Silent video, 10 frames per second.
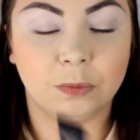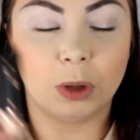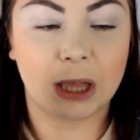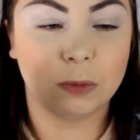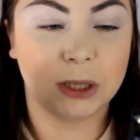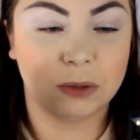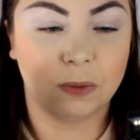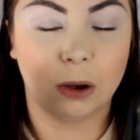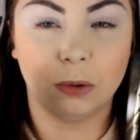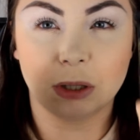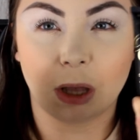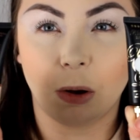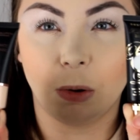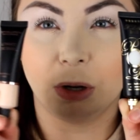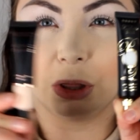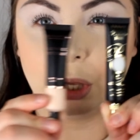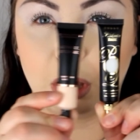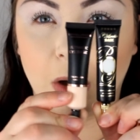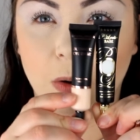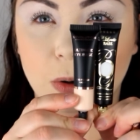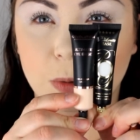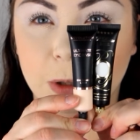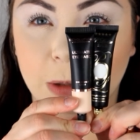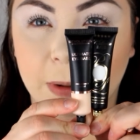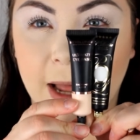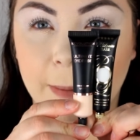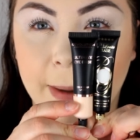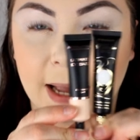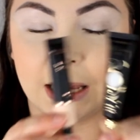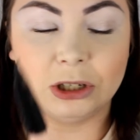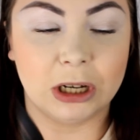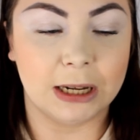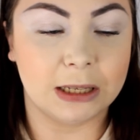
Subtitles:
well, that one's rose gold and the gold, but the black packaging,